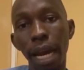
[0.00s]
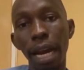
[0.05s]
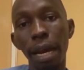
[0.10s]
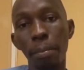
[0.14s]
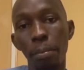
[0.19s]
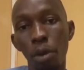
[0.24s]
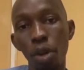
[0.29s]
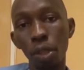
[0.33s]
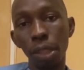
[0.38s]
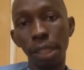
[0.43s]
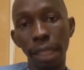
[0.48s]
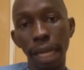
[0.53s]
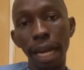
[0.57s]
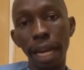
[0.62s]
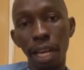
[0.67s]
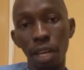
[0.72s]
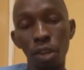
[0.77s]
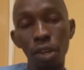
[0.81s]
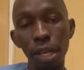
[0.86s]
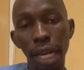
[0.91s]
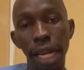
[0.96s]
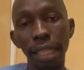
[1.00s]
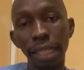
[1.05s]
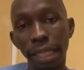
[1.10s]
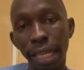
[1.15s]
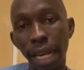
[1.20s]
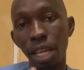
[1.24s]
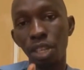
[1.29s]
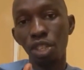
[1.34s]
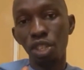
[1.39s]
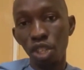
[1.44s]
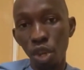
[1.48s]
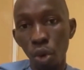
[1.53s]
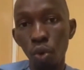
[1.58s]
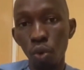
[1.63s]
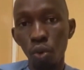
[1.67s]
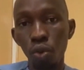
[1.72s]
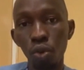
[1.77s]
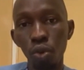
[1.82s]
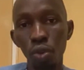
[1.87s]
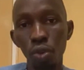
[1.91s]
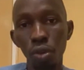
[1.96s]
are more Sierra Leoneans than
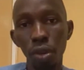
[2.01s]
you.